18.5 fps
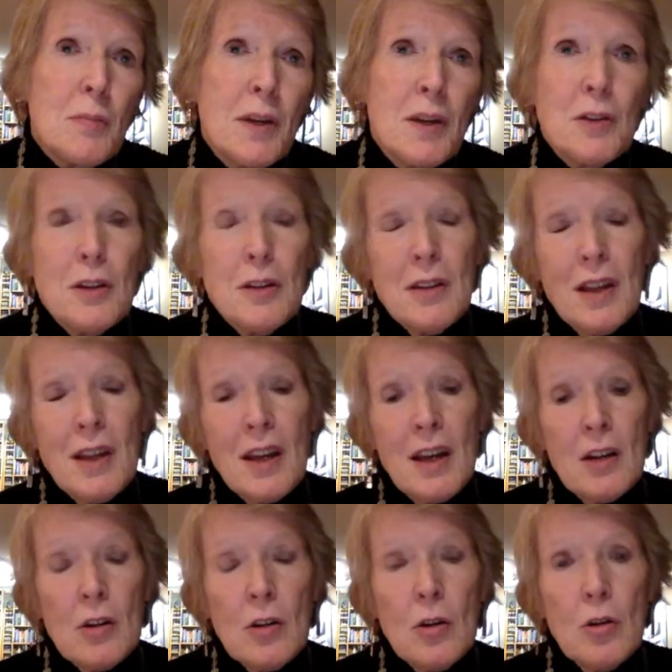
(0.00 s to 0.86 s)
meant that they
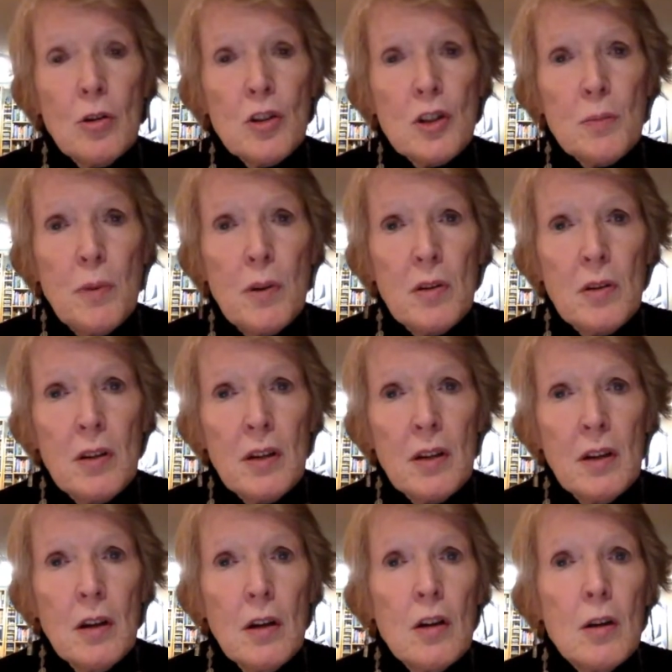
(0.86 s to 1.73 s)
had a
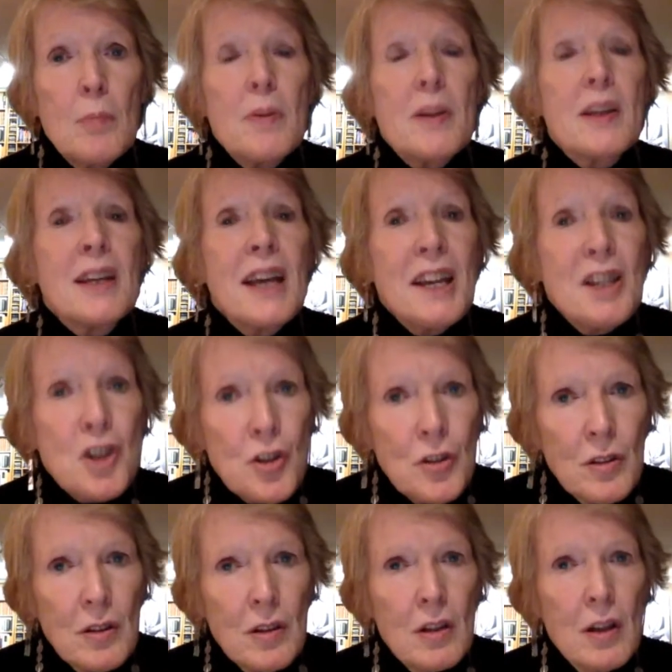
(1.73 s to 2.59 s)
corresponding
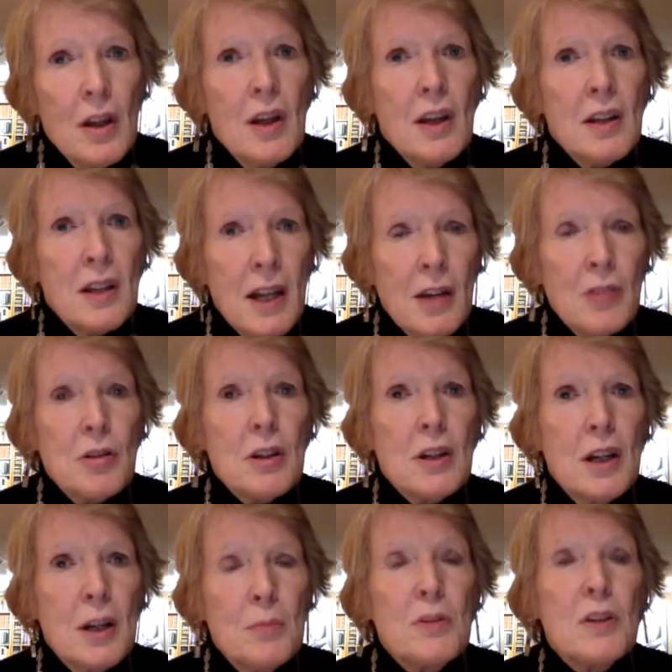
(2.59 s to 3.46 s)
obligation now to
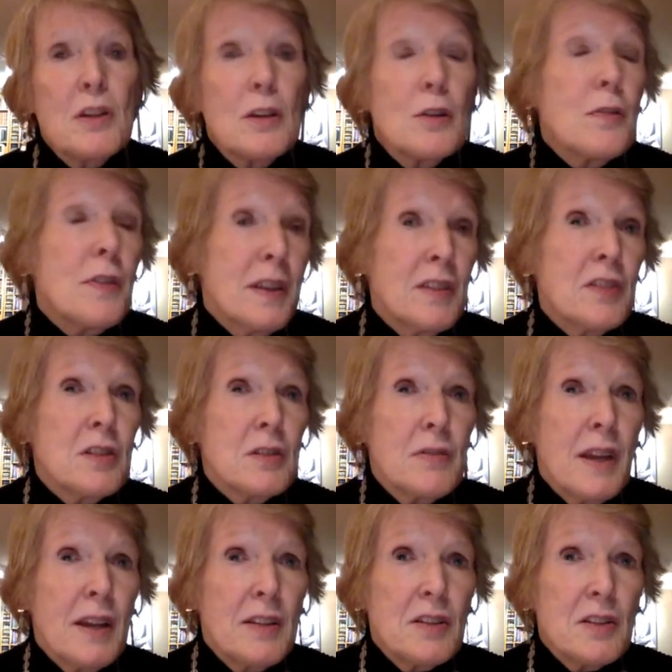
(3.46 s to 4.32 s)
come to the defense of
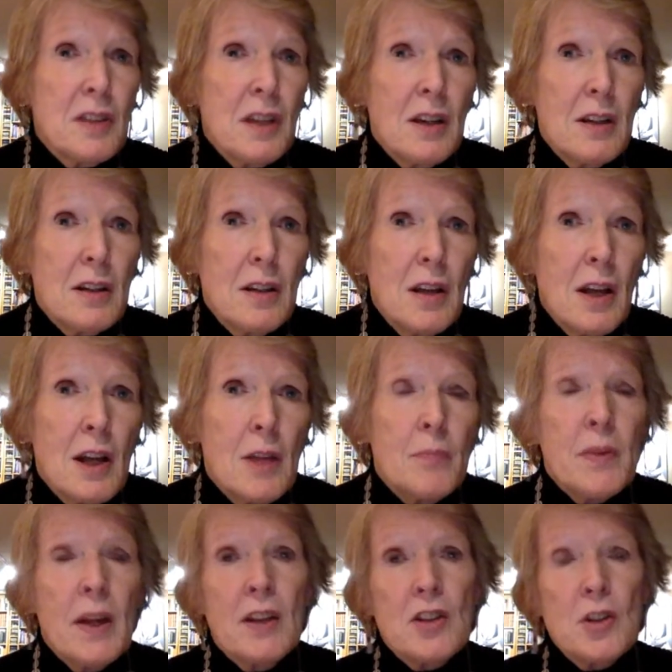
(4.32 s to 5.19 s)
that state.
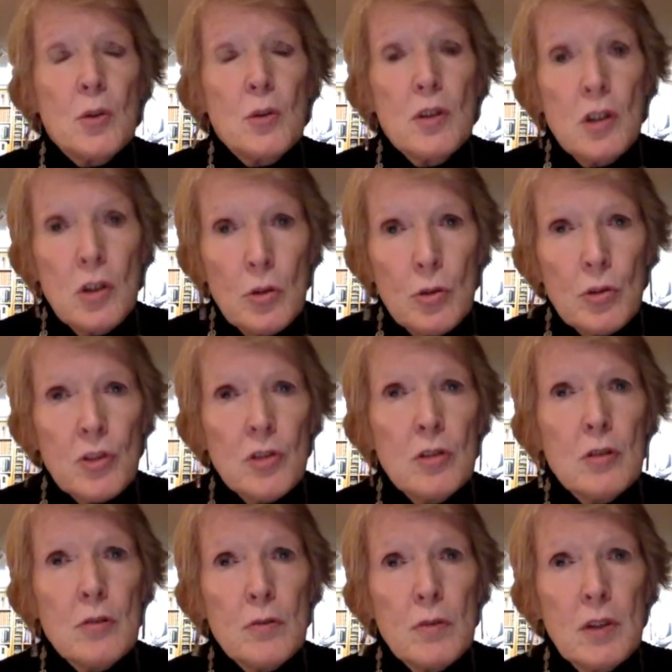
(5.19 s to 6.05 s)
And so a new
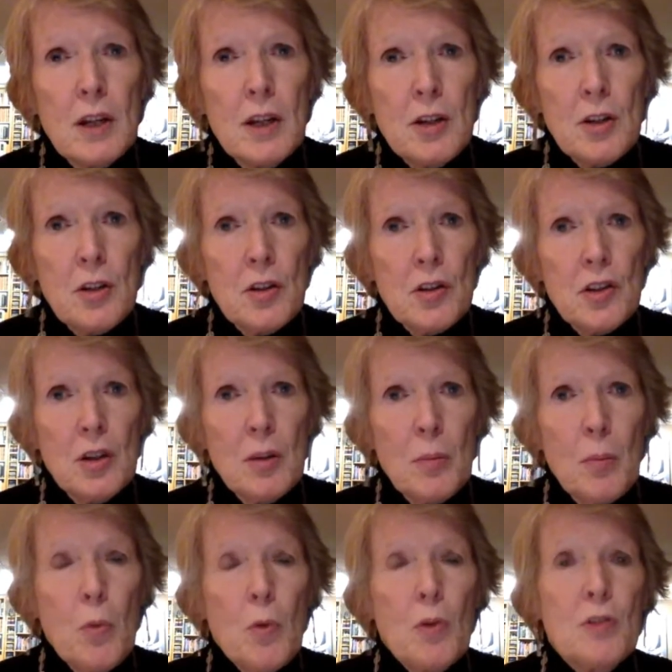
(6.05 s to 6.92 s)
sort of
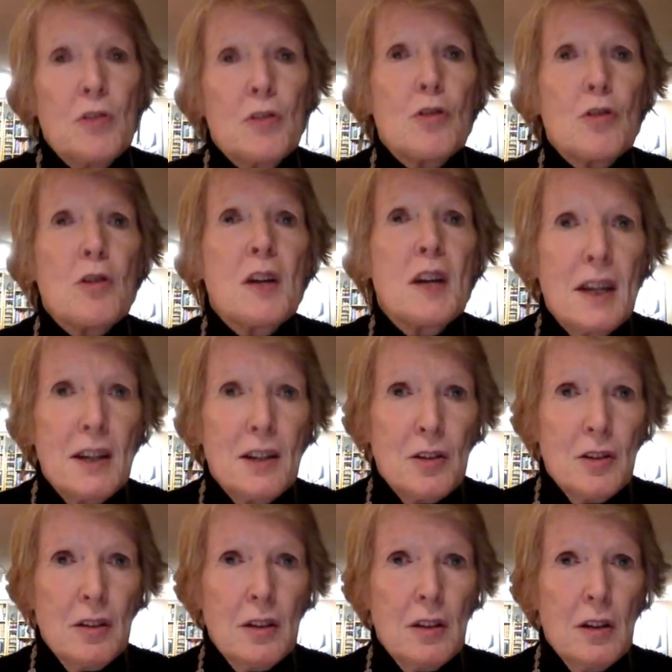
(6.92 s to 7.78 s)
relationship was
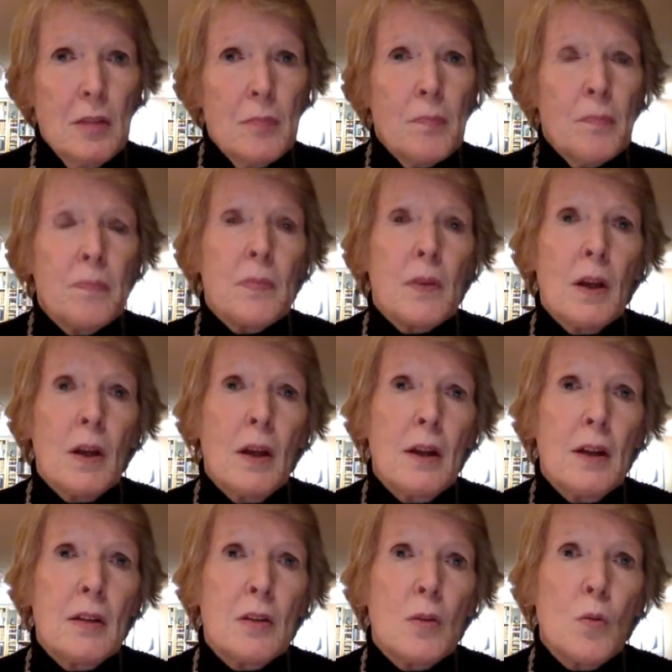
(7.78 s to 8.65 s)
created.
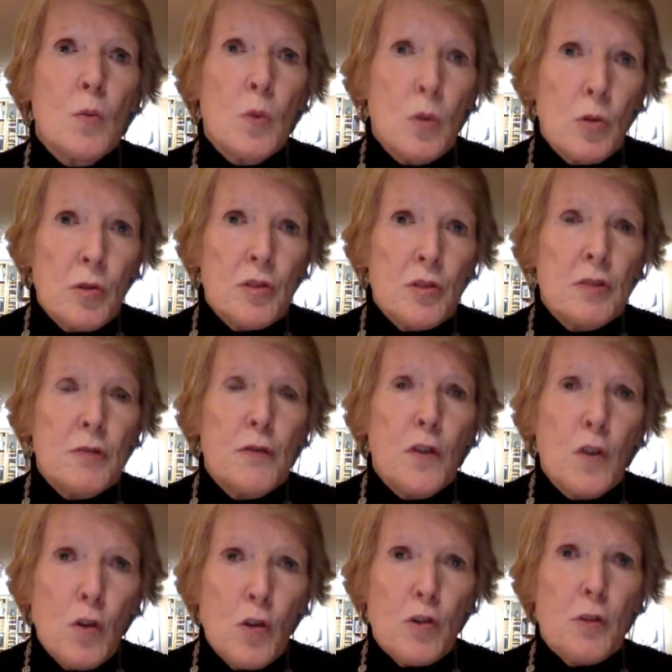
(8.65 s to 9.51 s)
And the wars
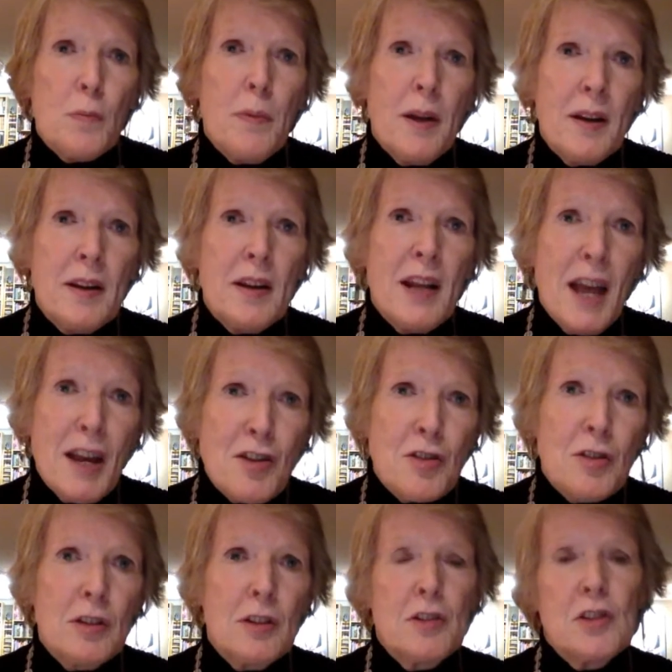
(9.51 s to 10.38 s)
fought by
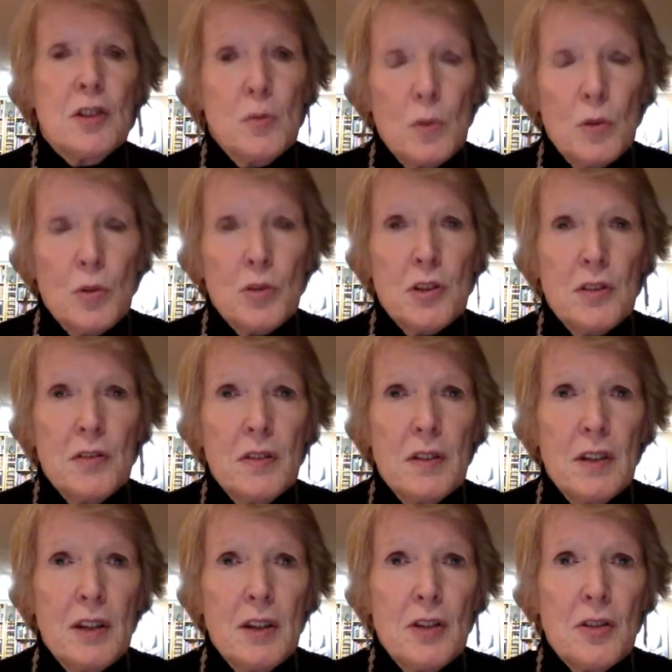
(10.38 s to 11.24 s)
nationalists, the wars of the
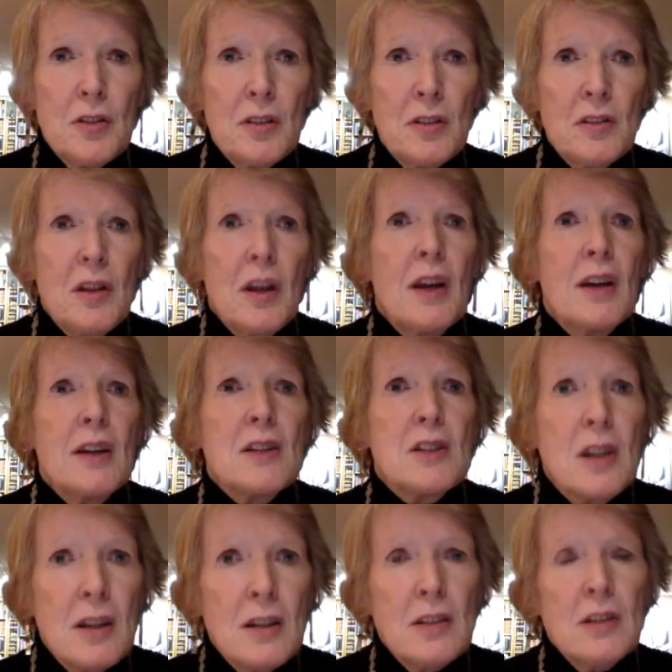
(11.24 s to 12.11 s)
nations,
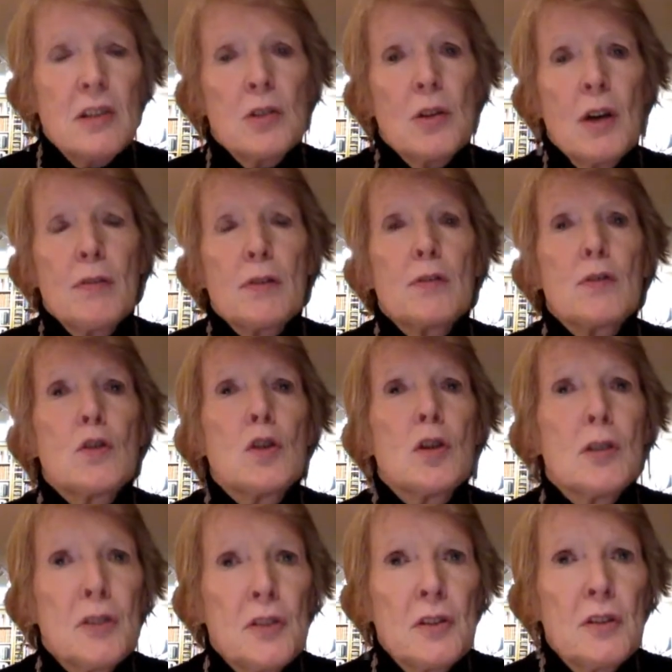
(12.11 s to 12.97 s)
tended to have a
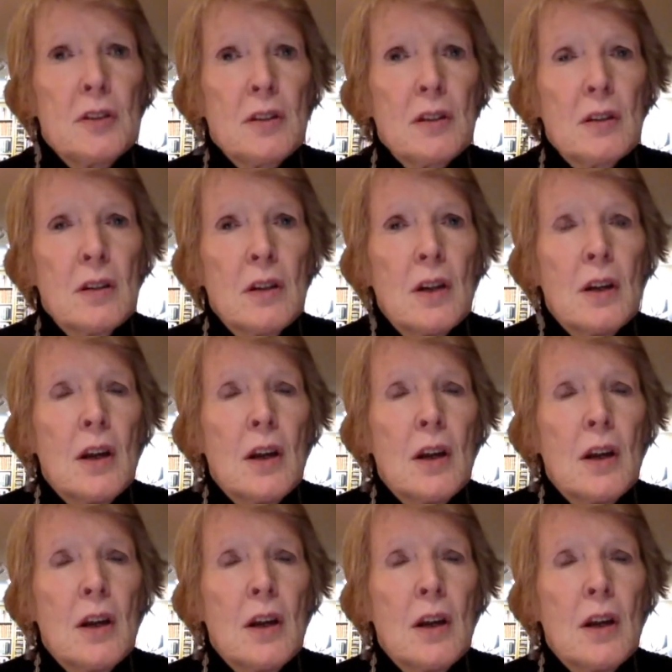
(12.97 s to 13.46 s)
ferocity